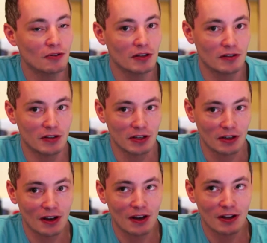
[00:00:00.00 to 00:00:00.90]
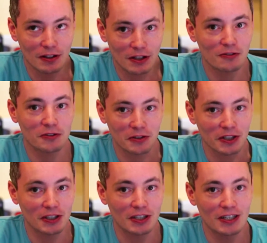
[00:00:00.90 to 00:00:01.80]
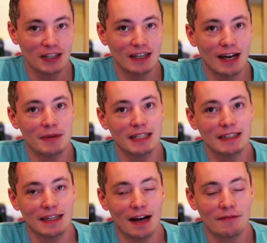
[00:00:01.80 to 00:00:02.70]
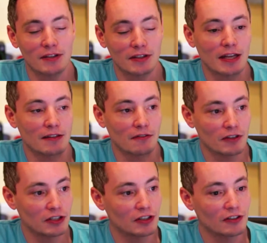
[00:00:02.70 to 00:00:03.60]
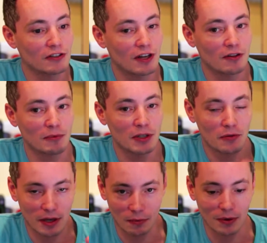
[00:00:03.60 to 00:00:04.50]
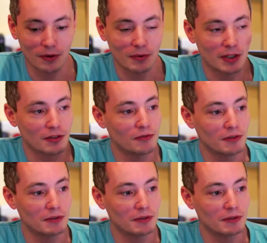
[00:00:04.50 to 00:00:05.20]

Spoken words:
And you can see literally, I mean, obviously that's a fiction. Now that we know that word, we can use it.